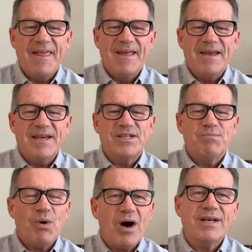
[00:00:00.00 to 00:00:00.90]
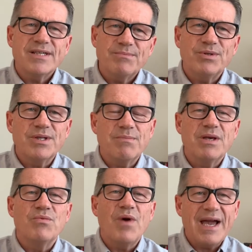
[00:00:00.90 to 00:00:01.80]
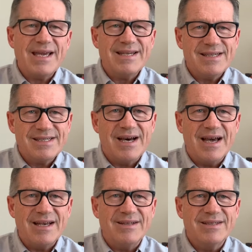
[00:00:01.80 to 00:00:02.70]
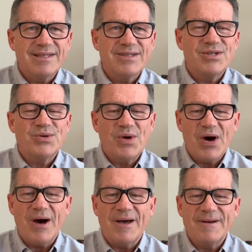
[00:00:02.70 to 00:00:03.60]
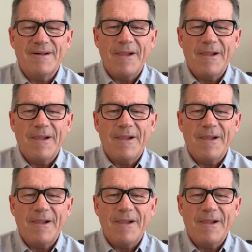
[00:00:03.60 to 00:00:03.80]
It's possible to be reconciled to God.